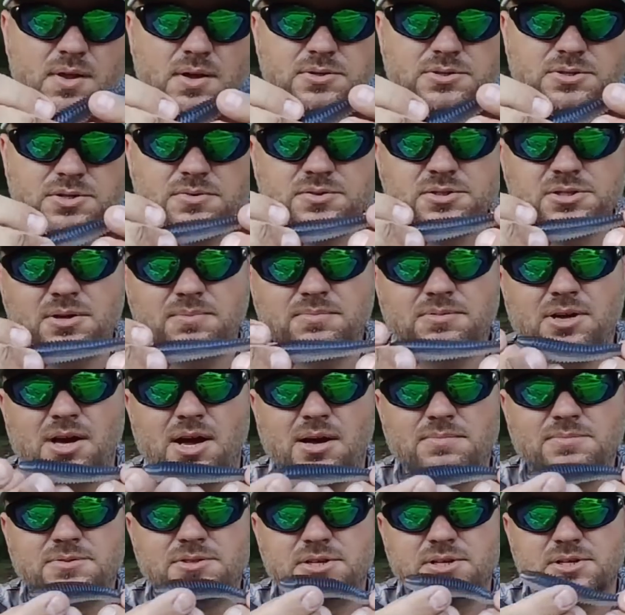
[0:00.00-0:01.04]
So
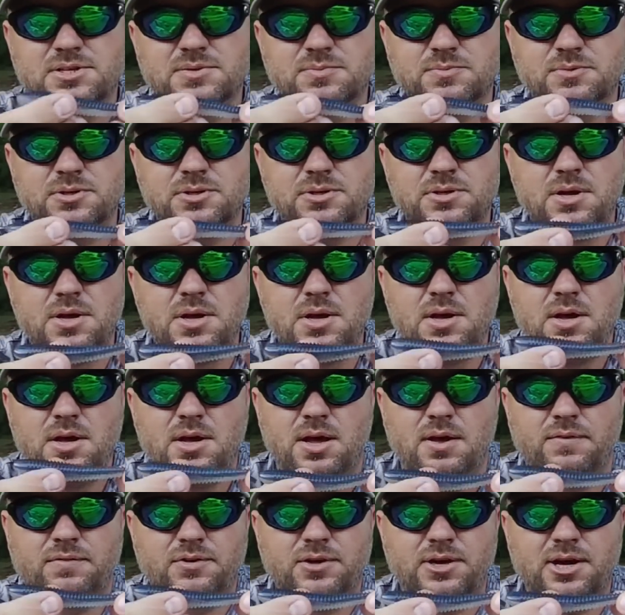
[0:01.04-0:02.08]
sometimes this one,
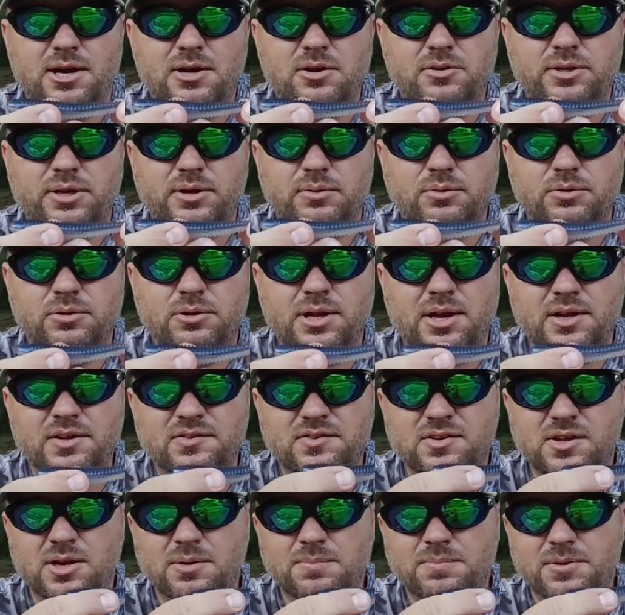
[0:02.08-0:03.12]
if you got it on that real light
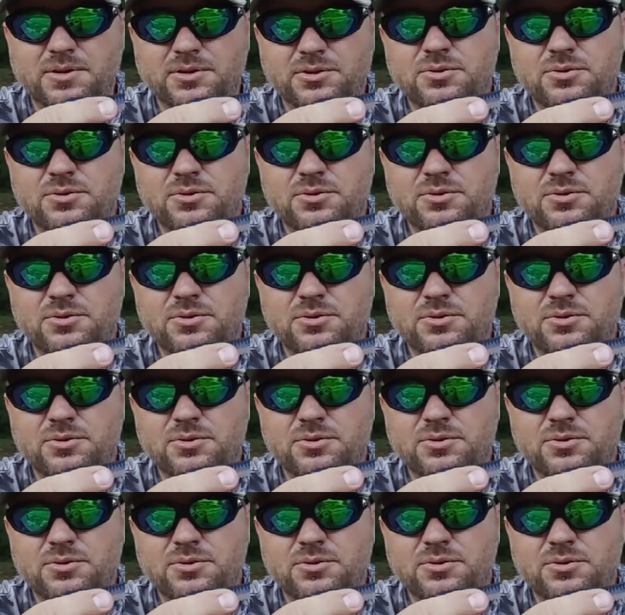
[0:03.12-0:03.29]
setup,